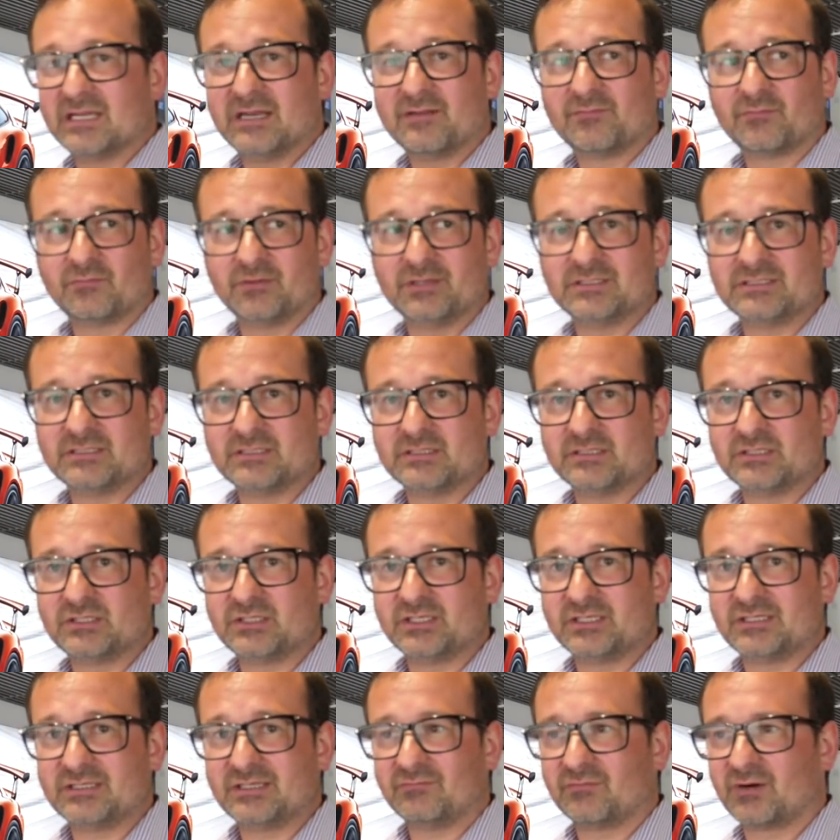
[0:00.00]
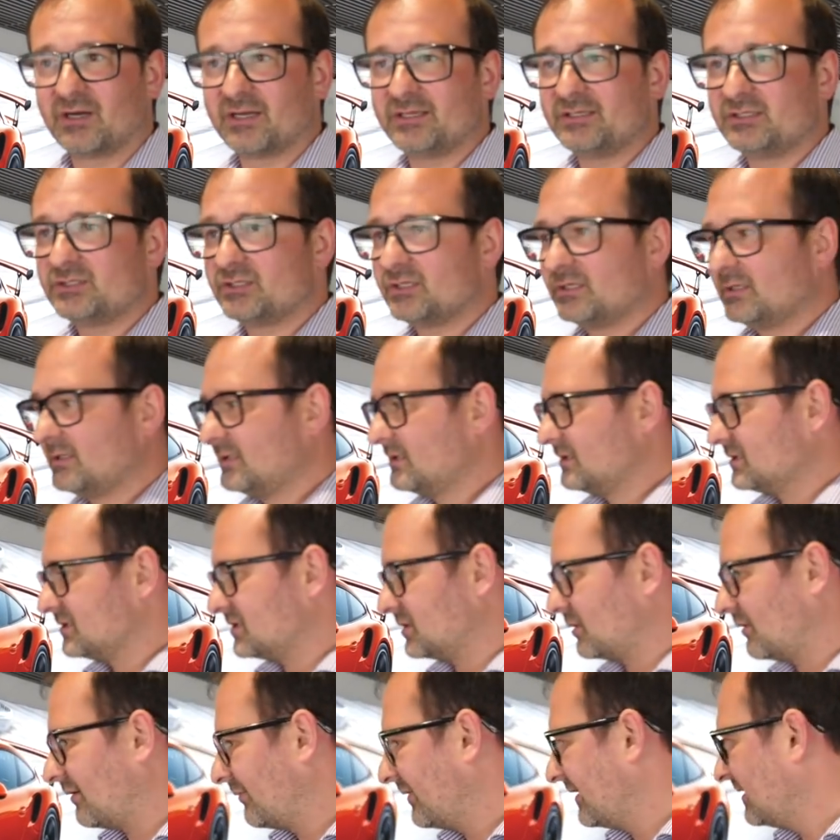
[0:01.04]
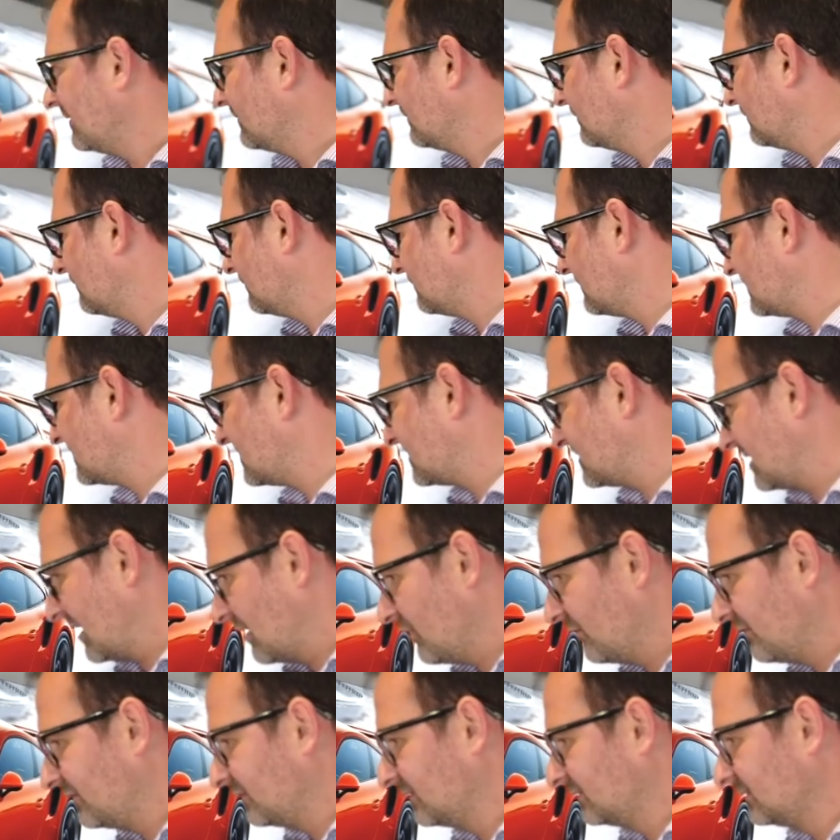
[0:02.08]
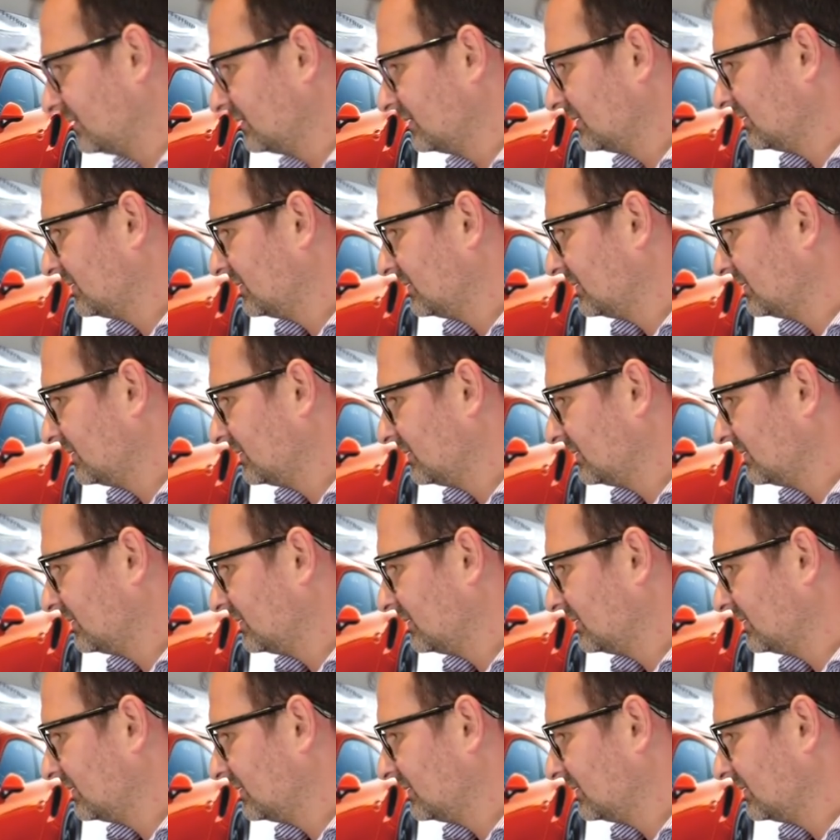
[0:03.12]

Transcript: there never is in the GT range, so I went stealth,